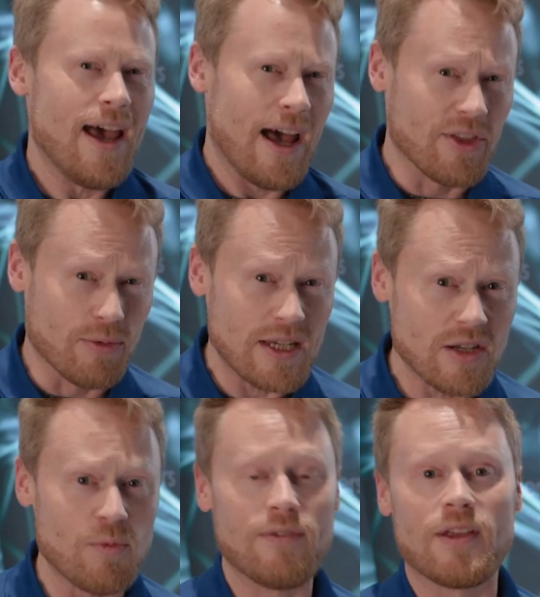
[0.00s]
And the
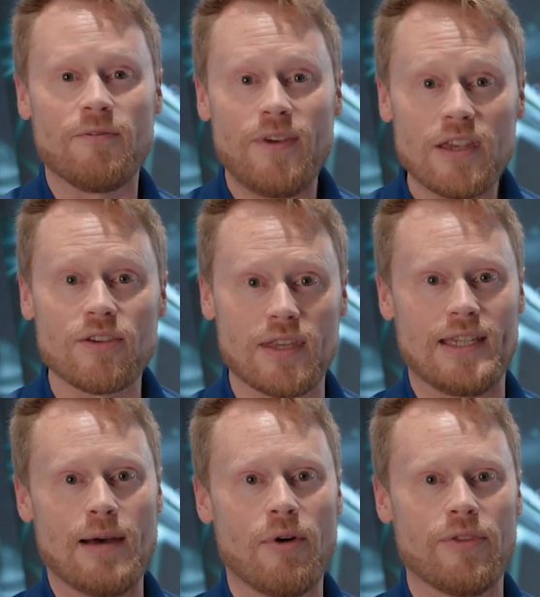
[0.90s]
reason we've configured the
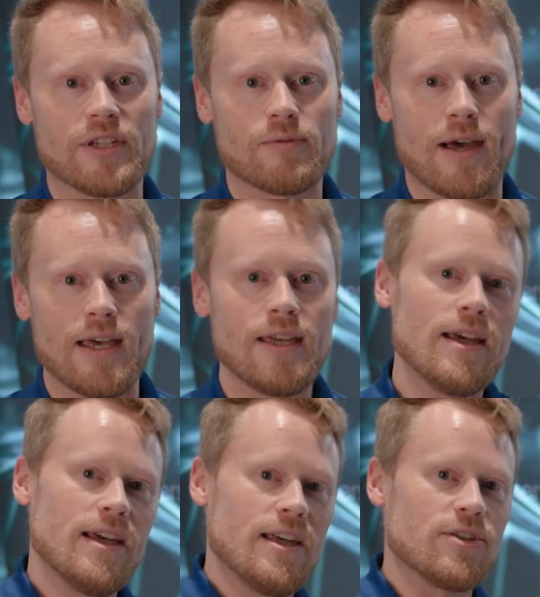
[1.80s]
demo this way
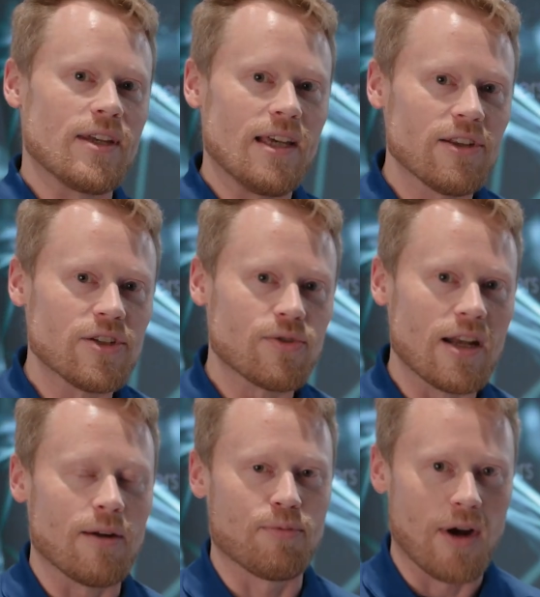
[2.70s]
is to
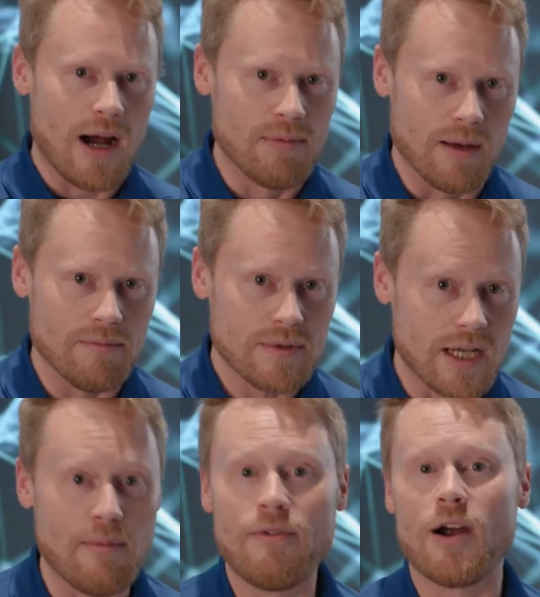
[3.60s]
illustrate a problem
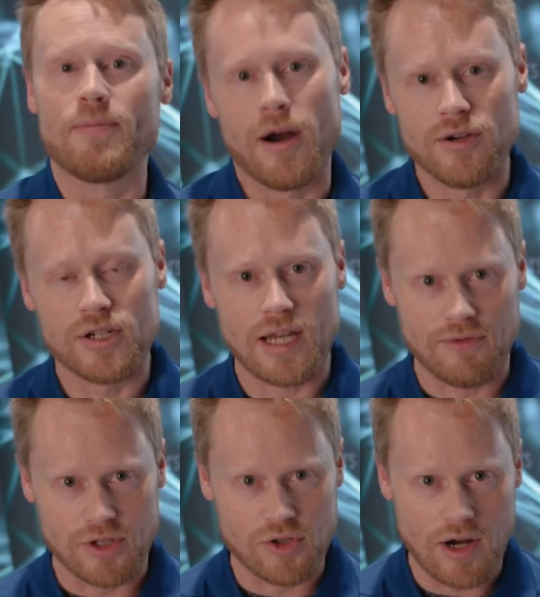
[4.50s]
some of our partners have
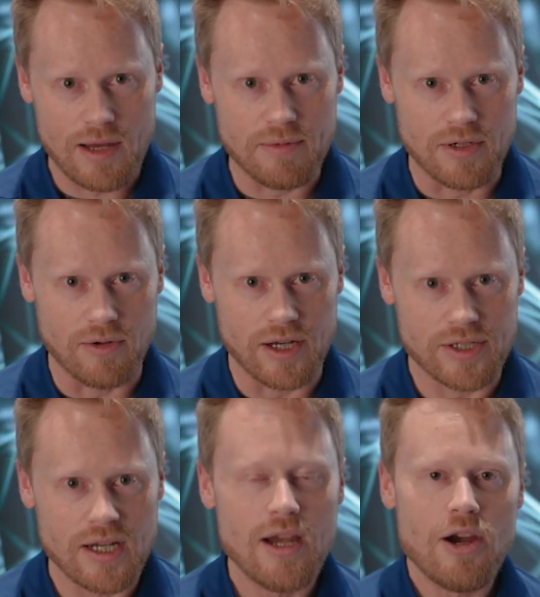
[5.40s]
described to
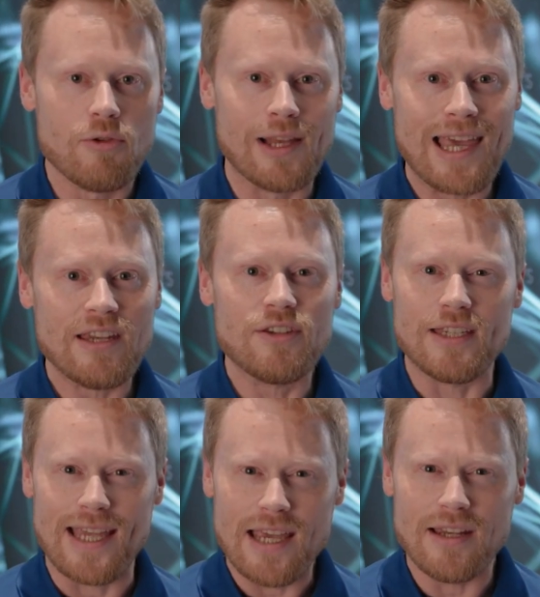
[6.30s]
us related to
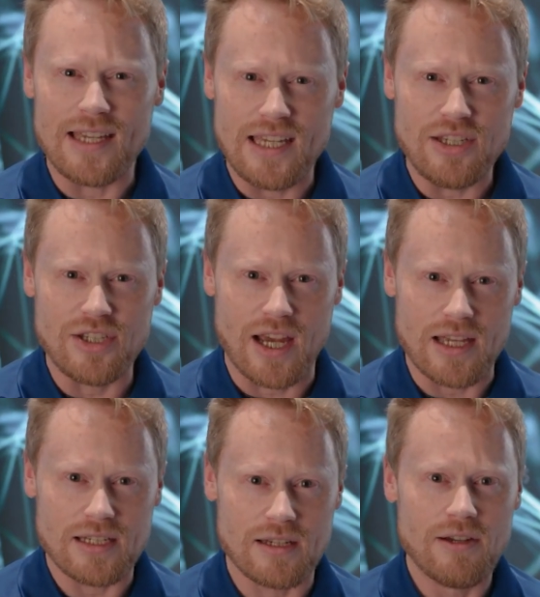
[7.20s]
data
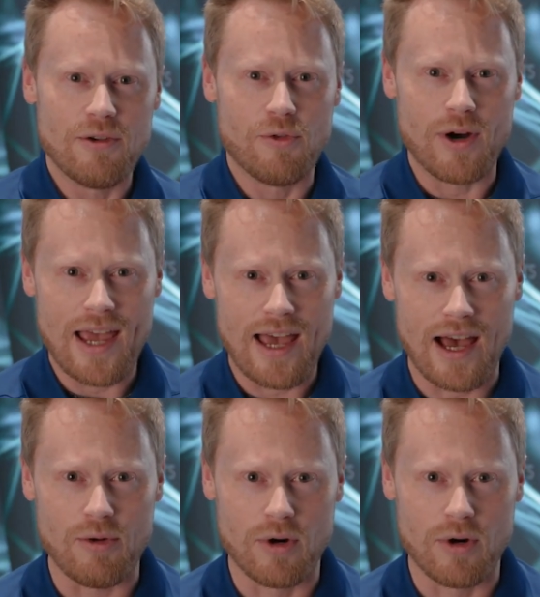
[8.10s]
ingest for AI